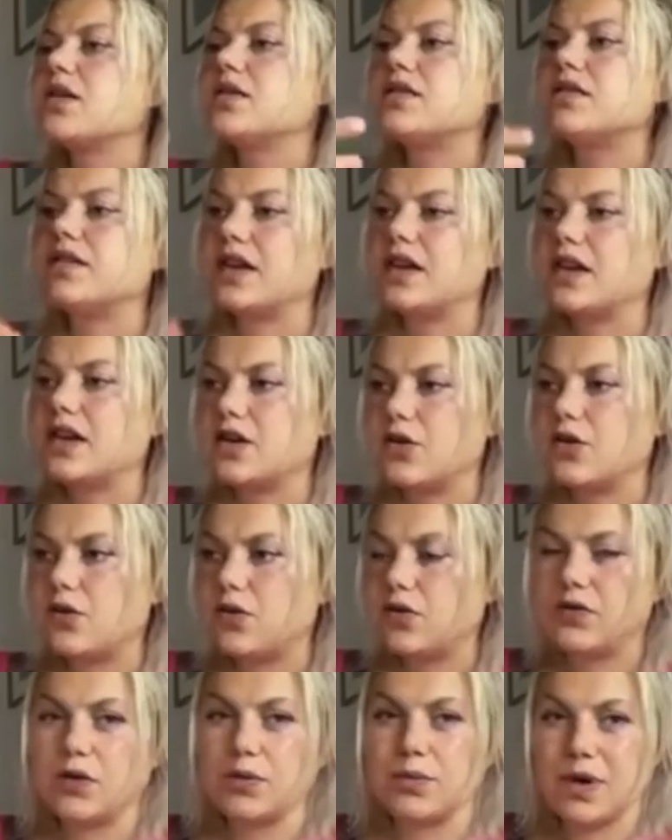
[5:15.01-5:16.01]
taking
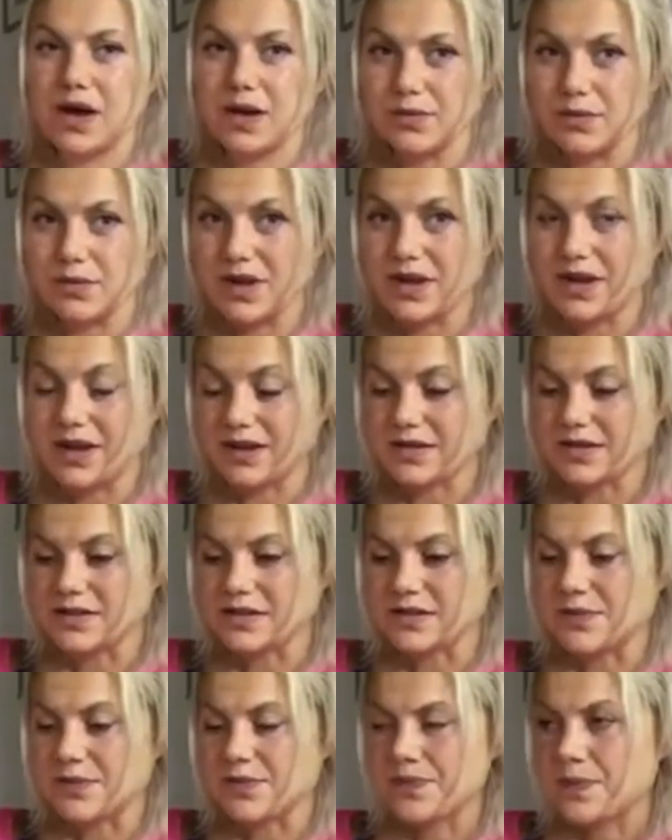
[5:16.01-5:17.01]
over by
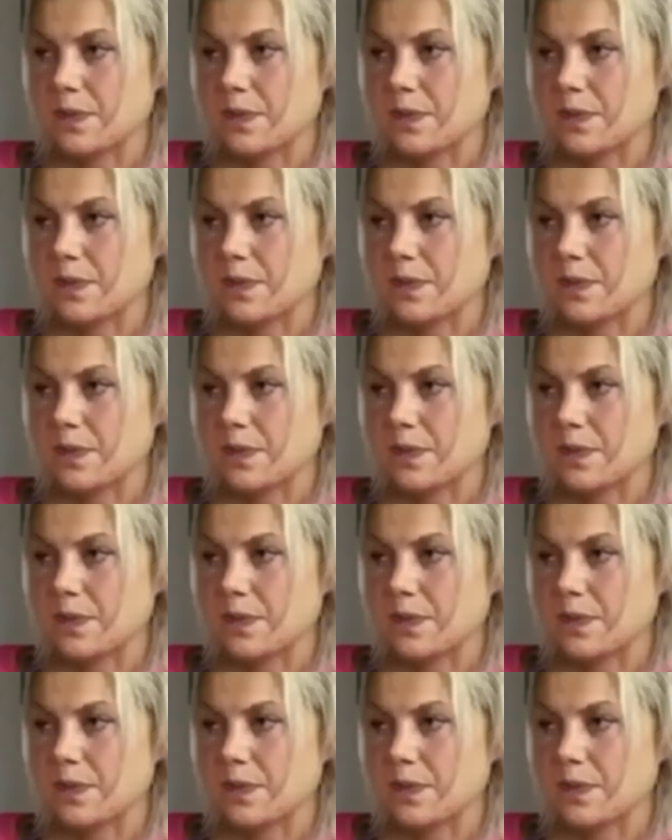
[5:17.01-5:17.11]
beings.